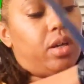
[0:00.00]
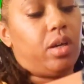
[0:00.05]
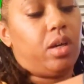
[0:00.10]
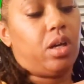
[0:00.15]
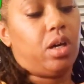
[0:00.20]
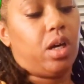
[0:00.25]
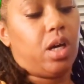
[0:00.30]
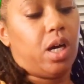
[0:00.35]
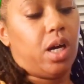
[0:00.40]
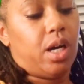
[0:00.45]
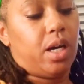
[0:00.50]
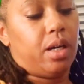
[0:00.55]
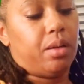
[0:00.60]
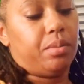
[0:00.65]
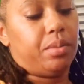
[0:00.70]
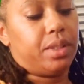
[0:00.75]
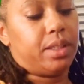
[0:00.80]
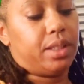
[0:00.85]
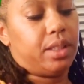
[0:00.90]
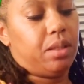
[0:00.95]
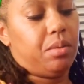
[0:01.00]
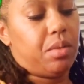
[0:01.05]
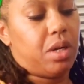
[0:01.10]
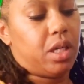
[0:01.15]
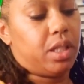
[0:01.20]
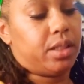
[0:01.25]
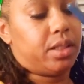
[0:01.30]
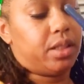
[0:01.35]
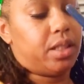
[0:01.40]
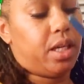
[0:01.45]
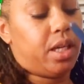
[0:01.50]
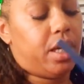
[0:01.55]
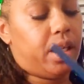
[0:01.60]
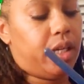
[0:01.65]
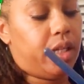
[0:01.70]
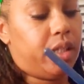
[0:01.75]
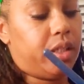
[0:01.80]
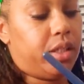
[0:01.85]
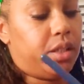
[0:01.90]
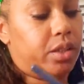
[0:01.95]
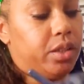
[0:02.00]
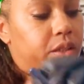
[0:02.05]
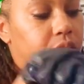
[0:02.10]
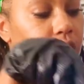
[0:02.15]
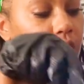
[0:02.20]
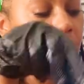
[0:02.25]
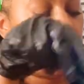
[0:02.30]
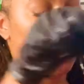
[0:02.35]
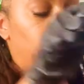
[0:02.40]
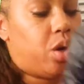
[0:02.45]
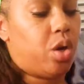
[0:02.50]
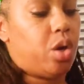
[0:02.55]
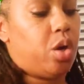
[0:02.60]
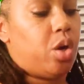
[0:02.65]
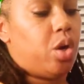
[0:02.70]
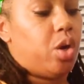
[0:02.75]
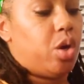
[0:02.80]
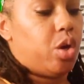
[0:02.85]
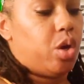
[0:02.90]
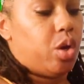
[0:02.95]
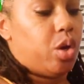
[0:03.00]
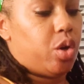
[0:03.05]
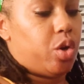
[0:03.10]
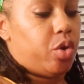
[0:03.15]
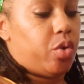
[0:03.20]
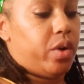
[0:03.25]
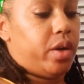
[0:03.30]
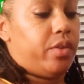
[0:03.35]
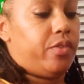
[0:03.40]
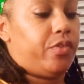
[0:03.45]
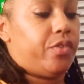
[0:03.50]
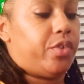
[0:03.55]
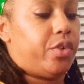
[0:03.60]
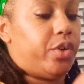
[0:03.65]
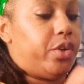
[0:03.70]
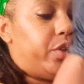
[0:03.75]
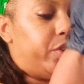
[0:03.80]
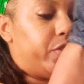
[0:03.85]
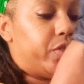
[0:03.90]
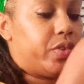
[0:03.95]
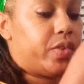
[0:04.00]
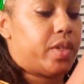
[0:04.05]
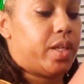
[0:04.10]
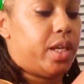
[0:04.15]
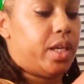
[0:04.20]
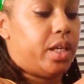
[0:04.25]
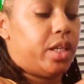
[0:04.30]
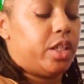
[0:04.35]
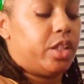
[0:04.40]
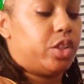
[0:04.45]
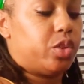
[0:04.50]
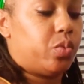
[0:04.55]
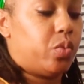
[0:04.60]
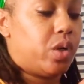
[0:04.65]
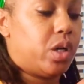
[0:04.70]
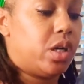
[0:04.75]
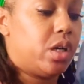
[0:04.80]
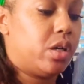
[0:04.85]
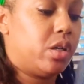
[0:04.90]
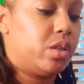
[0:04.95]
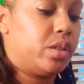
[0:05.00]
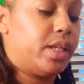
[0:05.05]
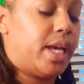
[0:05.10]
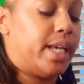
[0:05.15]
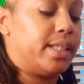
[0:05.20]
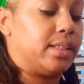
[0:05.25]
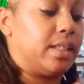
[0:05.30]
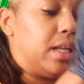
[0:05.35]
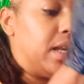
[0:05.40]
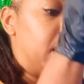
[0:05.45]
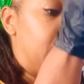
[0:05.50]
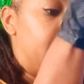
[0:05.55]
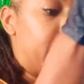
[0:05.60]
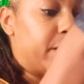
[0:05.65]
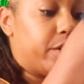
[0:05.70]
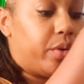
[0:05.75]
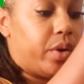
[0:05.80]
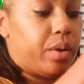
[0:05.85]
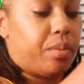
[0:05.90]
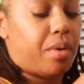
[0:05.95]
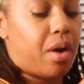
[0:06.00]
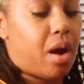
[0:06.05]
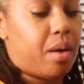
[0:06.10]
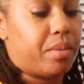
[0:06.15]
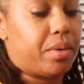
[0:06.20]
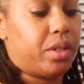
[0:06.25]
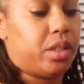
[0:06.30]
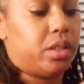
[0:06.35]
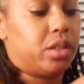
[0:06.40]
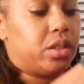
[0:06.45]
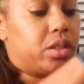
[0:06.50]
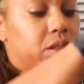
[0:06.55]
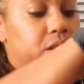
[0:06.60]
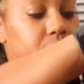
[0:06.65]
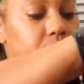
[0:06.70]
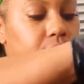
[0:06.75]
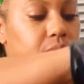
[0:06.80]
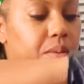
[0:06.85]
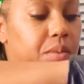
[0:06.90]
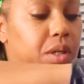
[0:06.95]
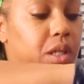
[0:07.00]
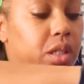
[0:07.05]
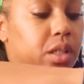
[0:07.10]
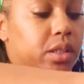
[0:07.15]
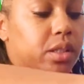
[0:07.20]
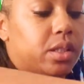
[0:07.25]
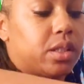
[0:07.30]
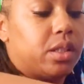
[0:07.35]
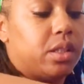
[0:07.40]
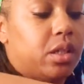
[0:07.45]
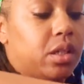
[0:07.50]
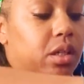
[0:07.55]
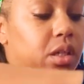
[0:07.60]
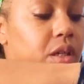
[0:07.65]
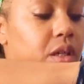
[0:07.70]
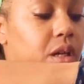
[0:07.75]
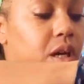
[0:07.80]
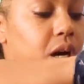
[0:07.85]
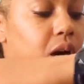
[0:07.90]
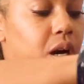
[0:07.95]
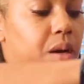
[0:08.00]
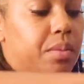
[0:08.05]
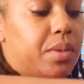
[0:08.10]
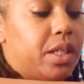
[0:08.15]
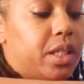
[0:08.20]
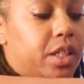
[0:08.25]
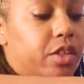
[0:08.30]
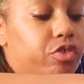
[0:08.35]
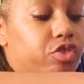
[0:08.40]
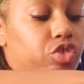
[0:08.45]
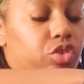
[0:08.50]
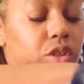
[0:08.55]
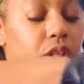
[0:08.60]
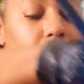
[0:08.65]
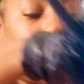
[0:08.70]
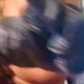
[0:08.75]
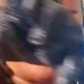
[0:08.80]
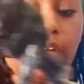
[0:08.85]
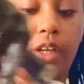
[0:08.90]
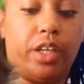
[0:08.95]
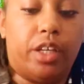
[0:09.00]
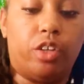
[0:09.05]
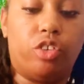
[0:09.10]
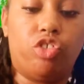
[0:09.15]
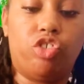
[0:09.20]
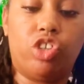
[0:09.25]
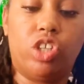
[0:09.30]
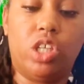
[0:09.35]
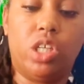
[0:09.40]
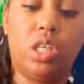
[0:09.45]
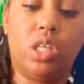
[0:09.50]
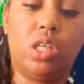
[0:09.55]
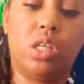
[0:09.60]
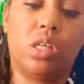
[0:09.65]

Um, sea moss is great for your skin as well. It has a lot of great properties to sea moss. Um, it gives you a lot of energy.